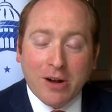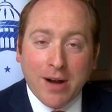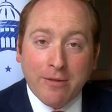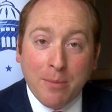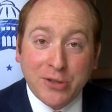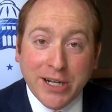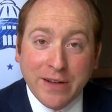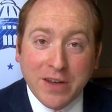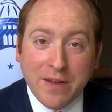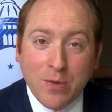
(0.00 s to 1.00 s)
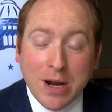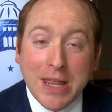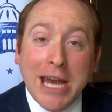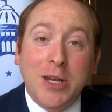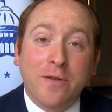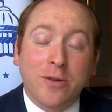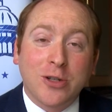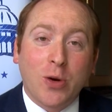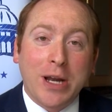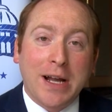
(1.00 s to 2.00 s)
right, Representative Kifowit, thank you for
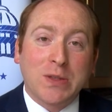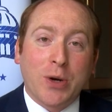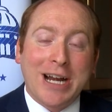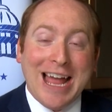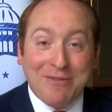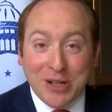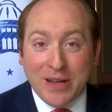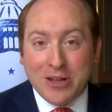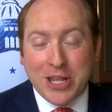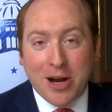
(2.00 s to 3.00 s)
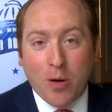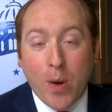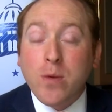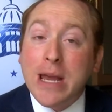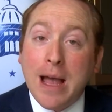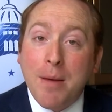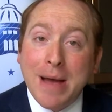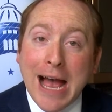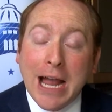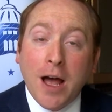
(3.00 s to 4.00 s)
joining us. We're going to have to leave it there. When we come
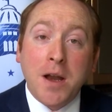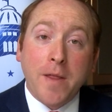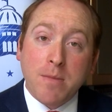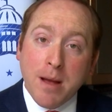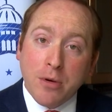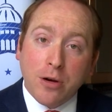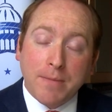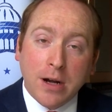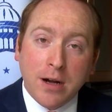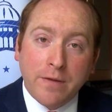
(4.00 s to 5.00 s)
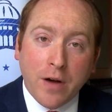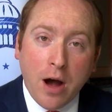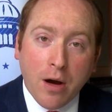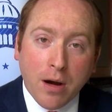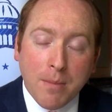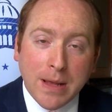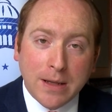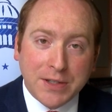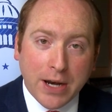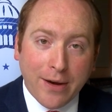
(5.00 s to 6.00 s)
back, another member of our
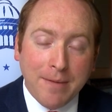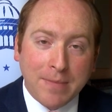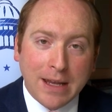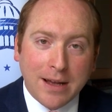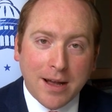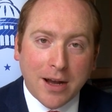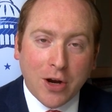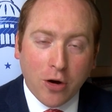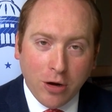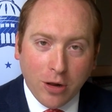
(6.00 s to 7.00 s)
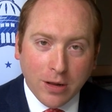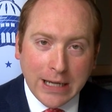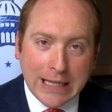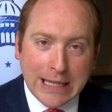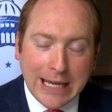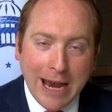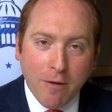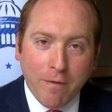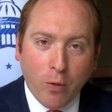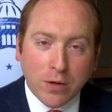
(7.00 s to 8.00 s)
military, uh, Colonel in the
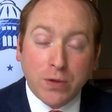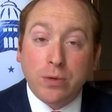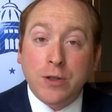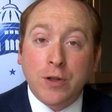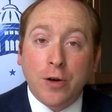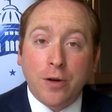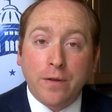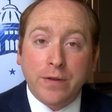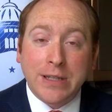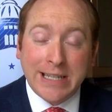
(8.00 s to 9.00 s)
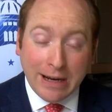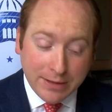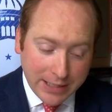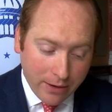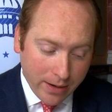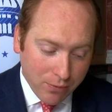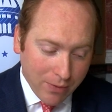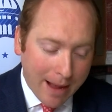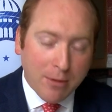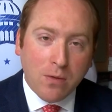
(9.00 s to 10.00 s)
Air Force Reserve, Secretary
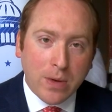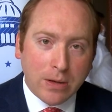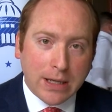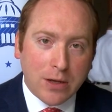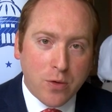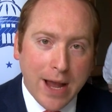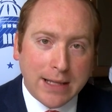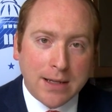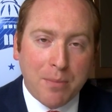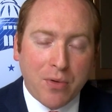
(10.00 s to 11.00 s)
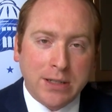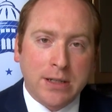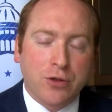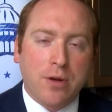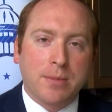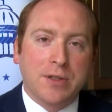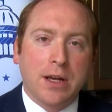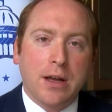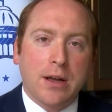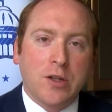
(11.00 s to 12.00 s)
Robert Wilkie, who heads up President Trump's
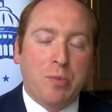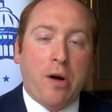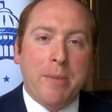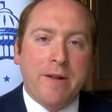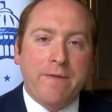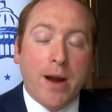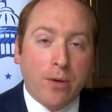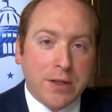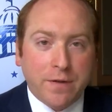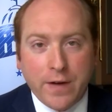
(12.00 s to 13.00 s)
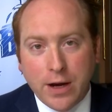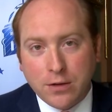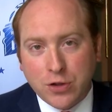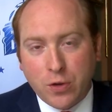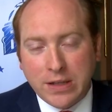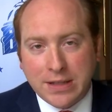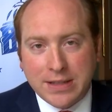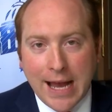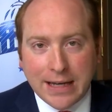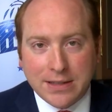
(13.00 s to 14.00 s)
Department of Veterans Affairs, joins
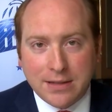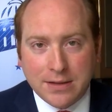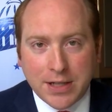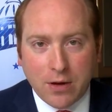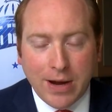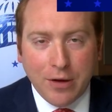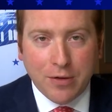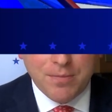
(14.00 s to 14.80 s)
us next. Stick around.